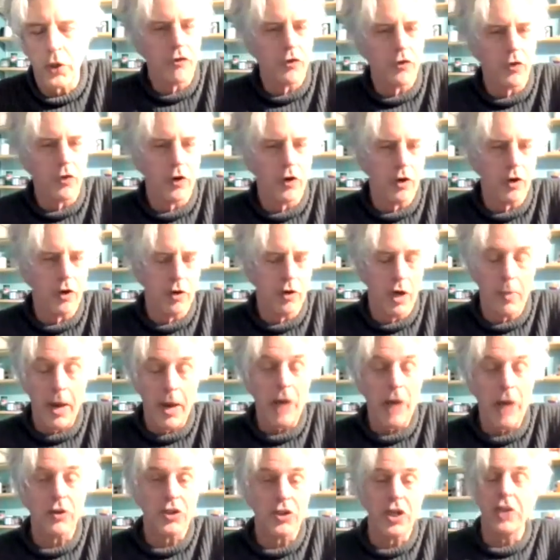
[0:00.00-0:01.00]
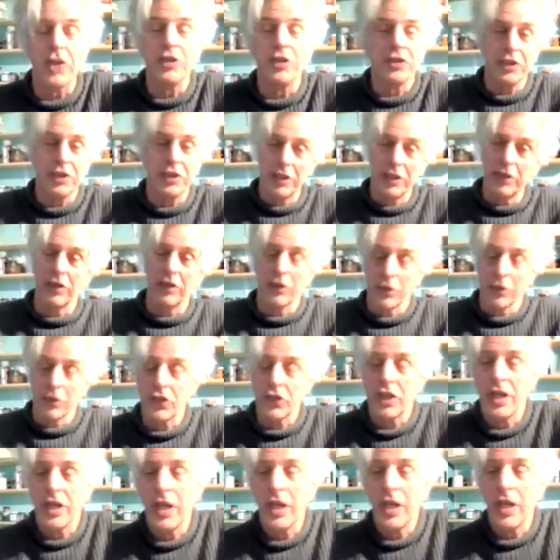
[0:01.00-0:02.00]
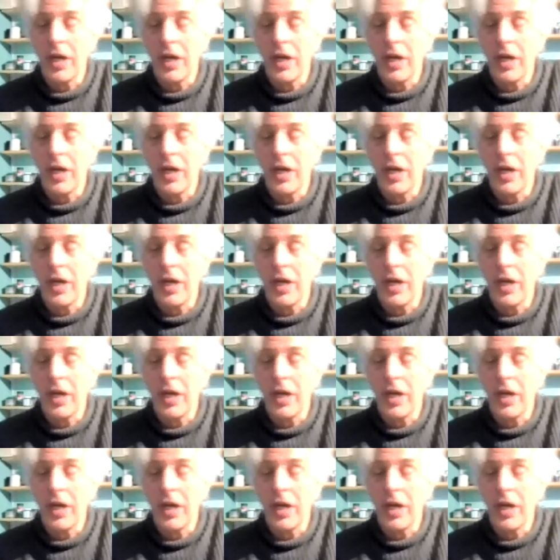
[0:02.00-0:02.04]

for about 10 years.